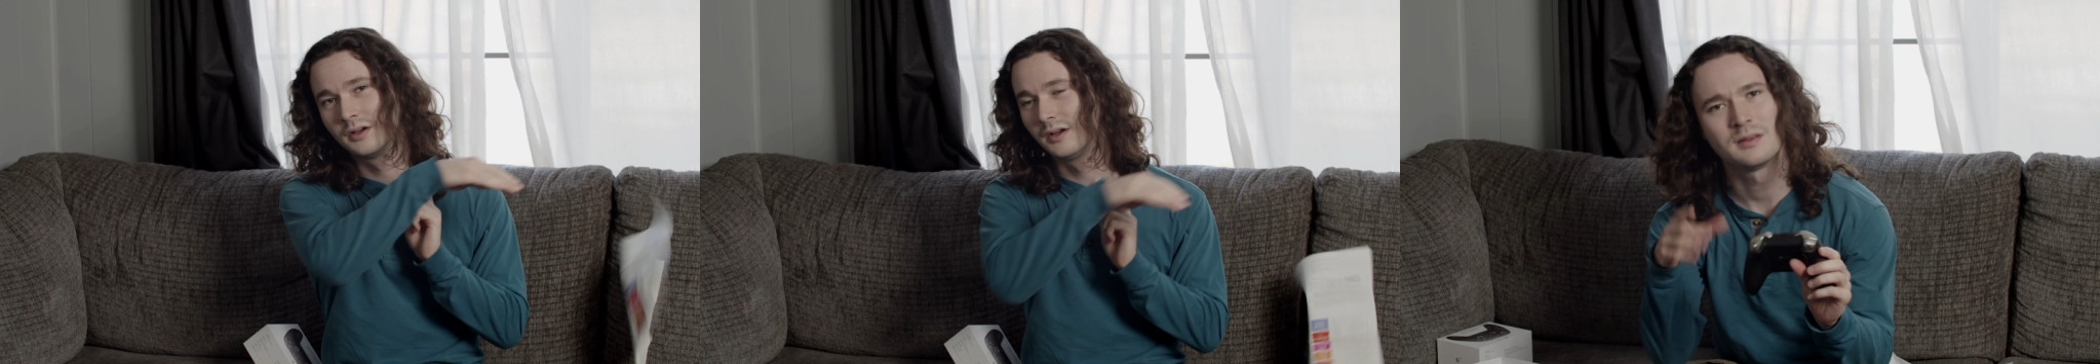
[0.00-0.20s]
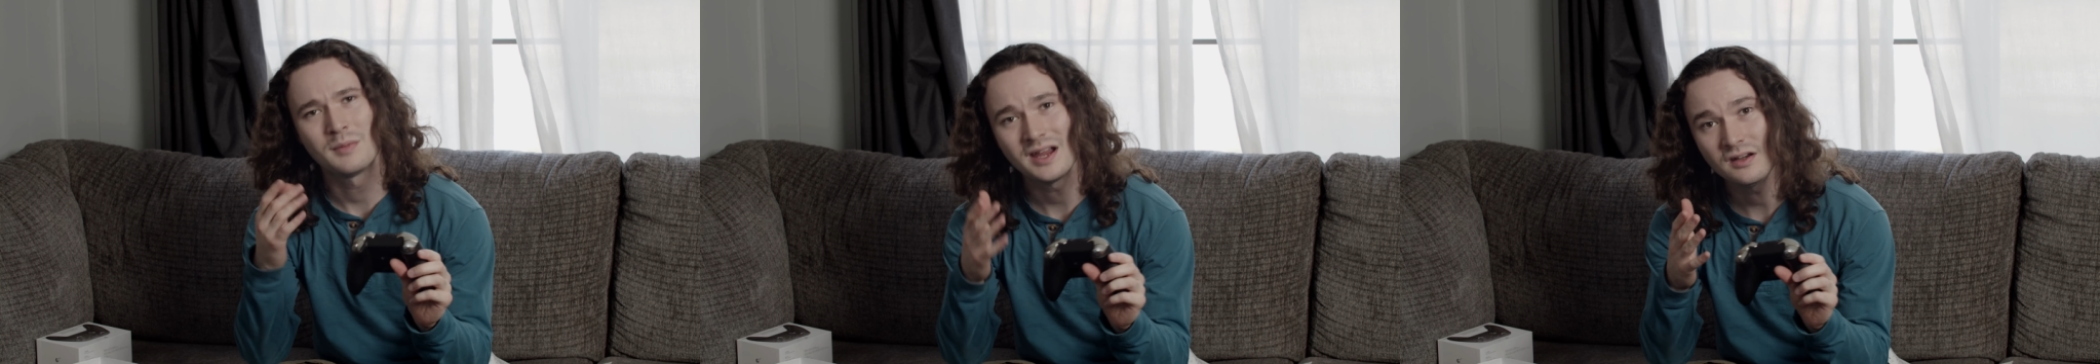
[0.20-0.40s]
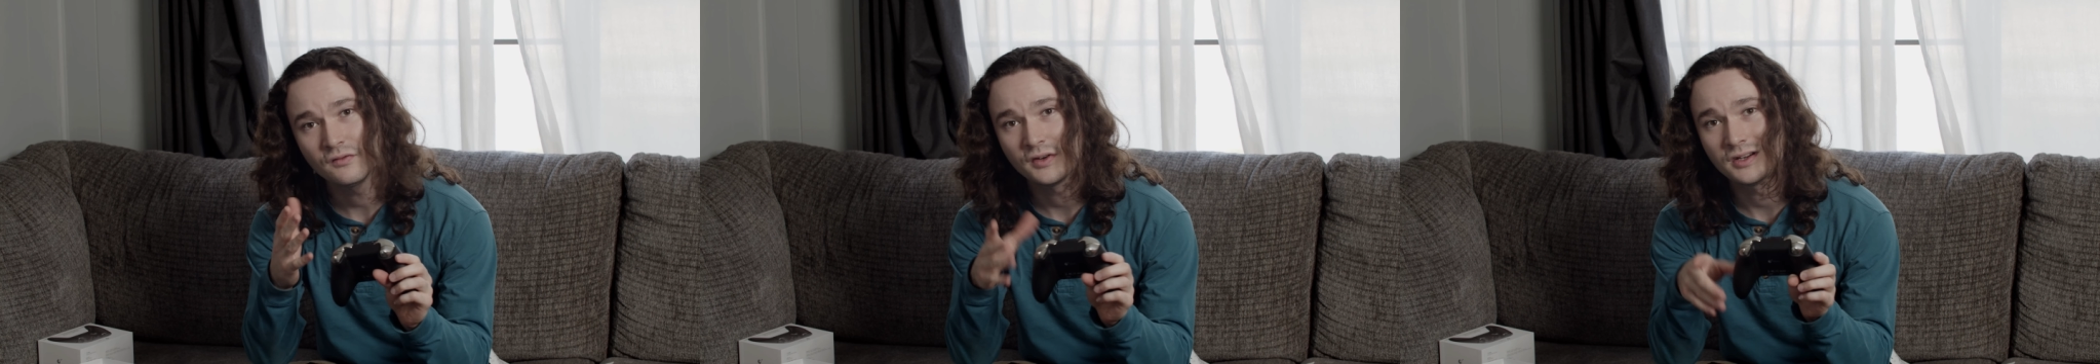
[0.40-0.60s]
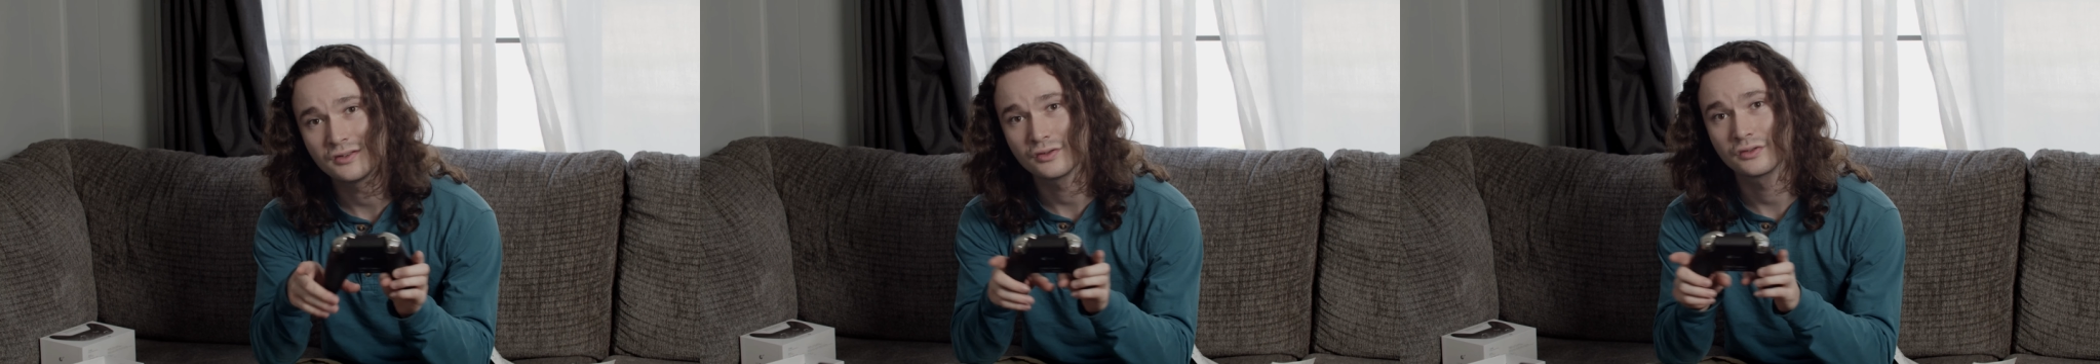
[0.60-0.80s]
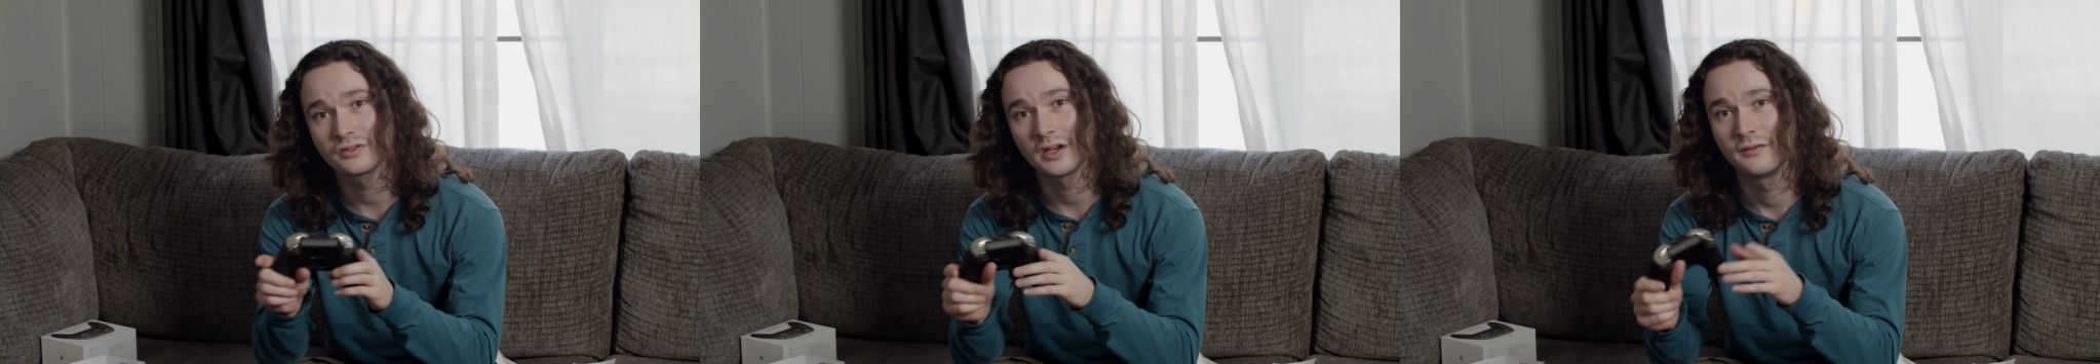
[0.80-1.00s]
The main
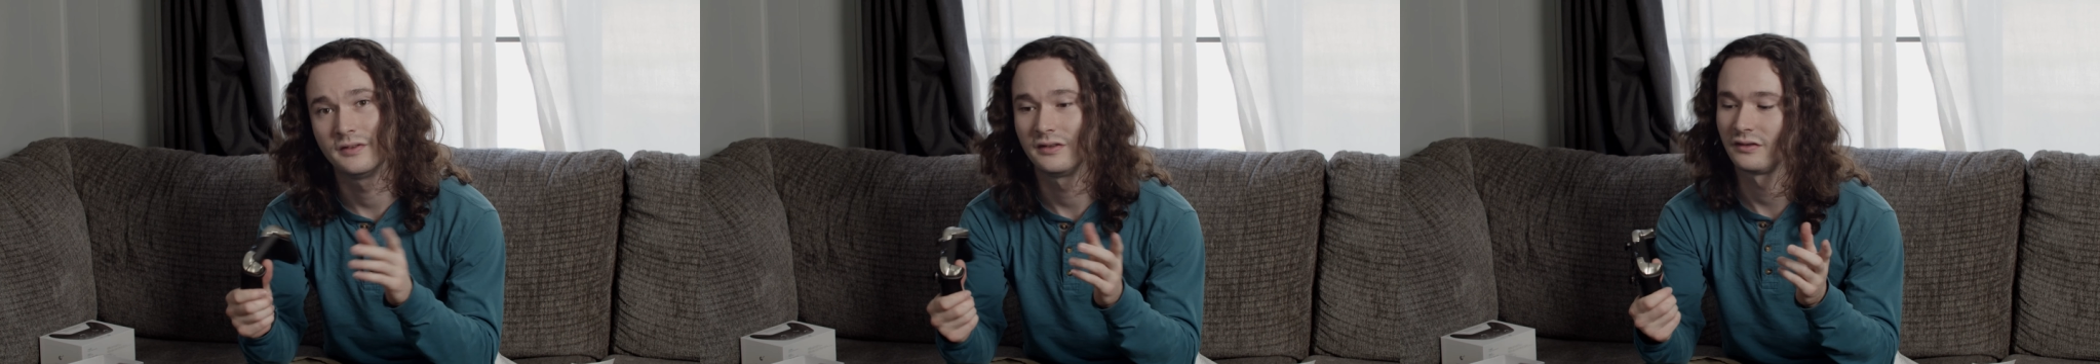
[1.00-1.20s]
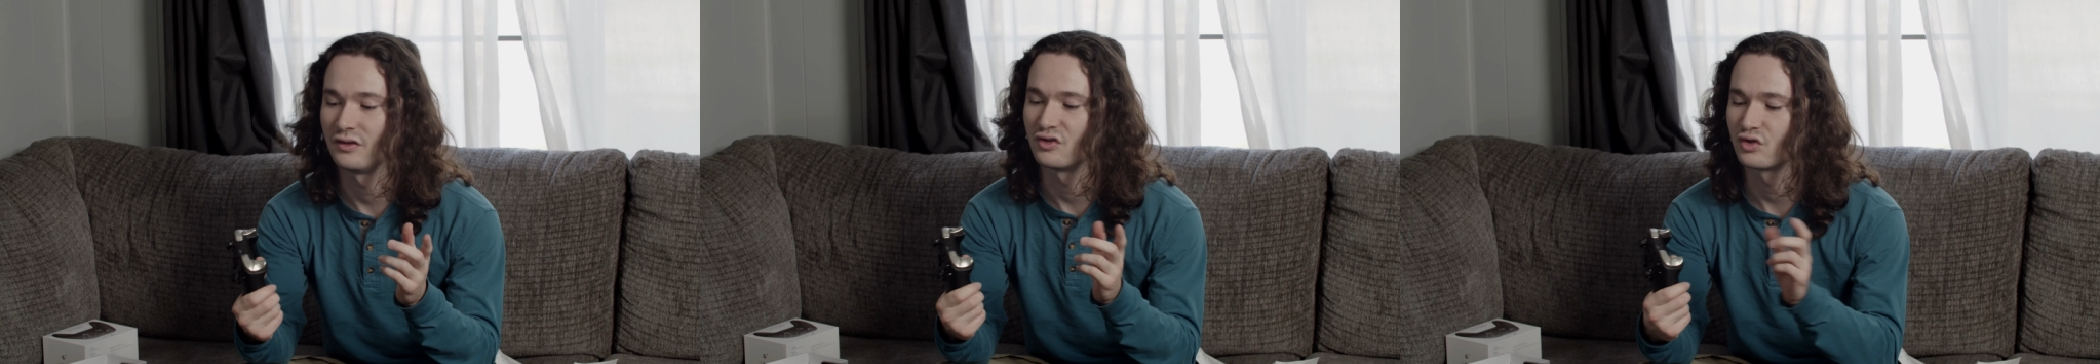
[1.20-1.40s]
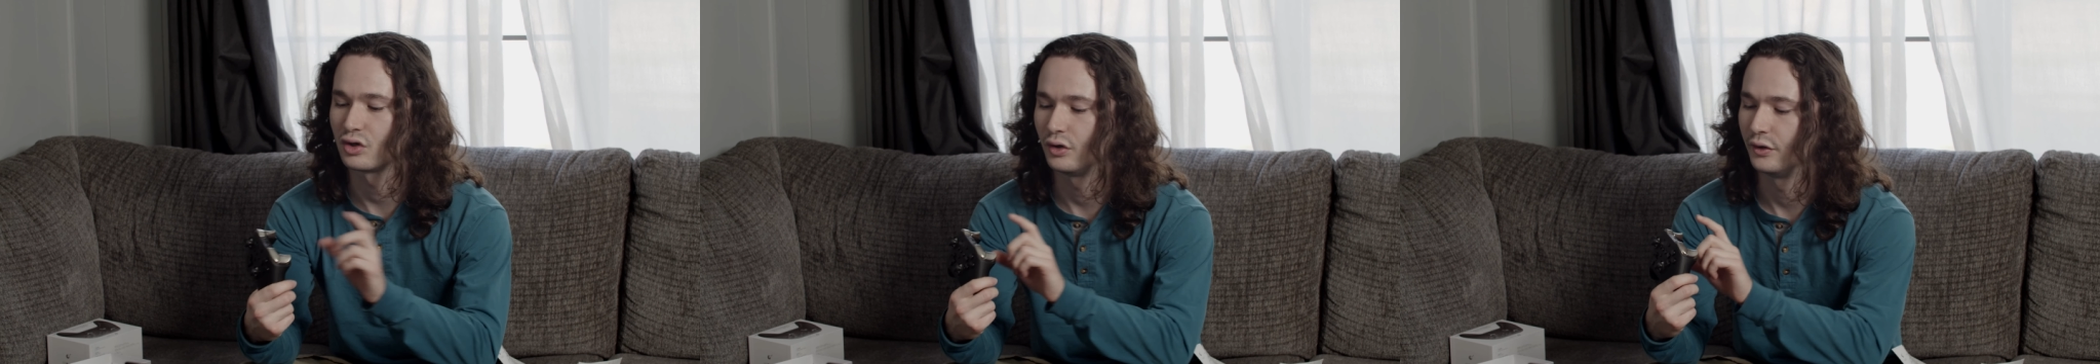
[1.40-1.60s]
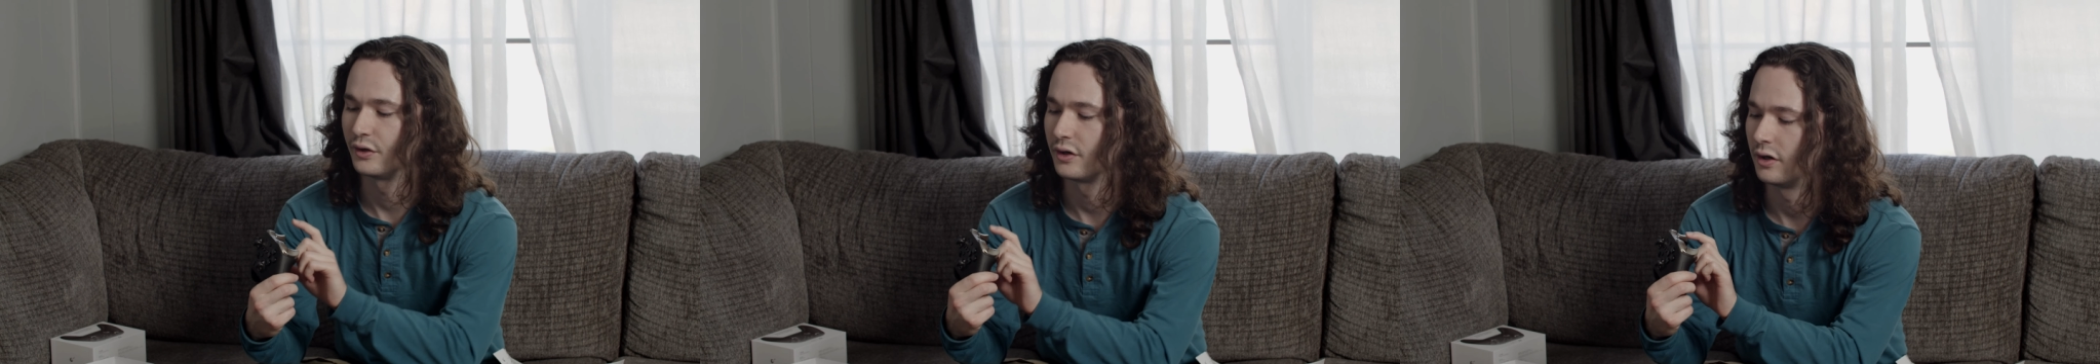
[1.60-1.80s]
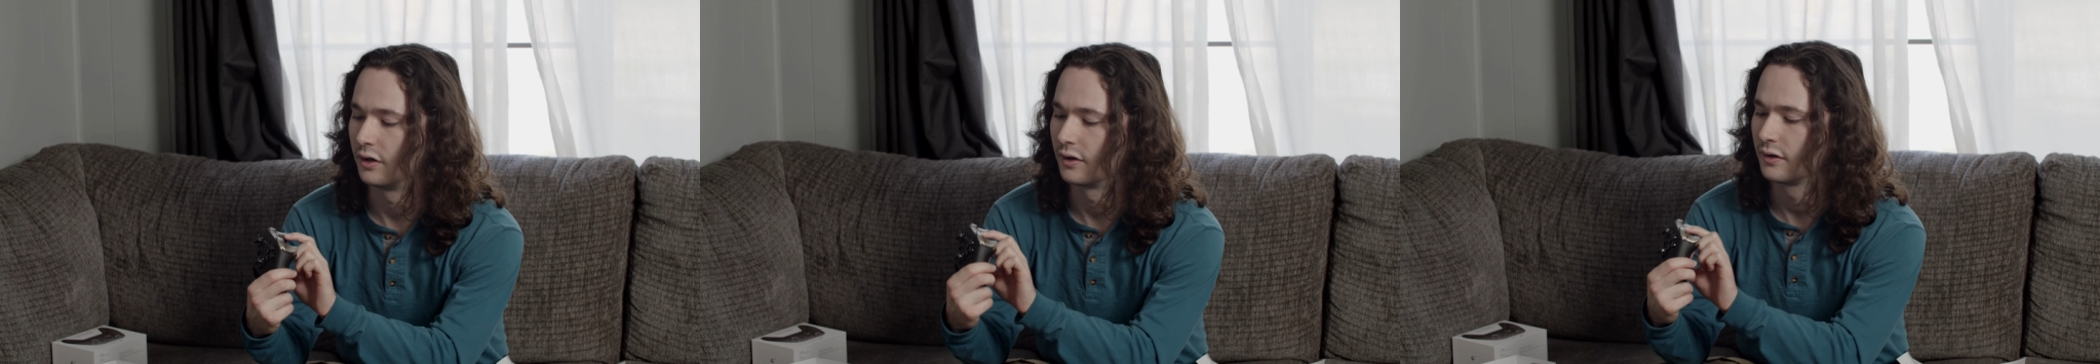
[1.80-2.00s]
features of this
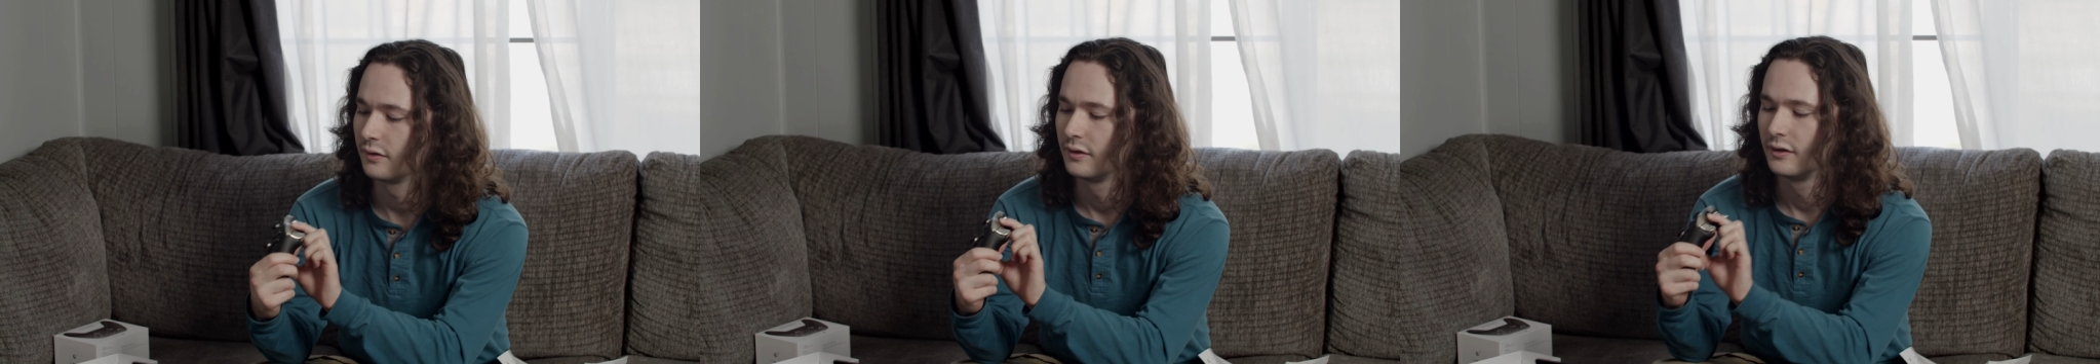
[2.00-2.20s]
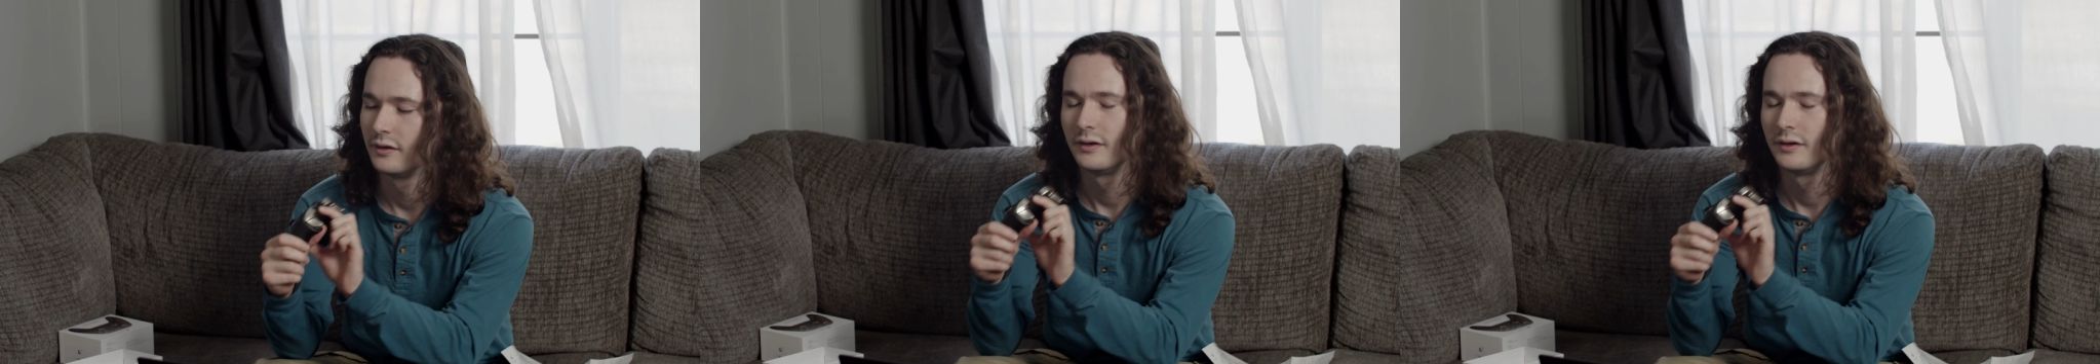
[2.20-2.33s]
controller are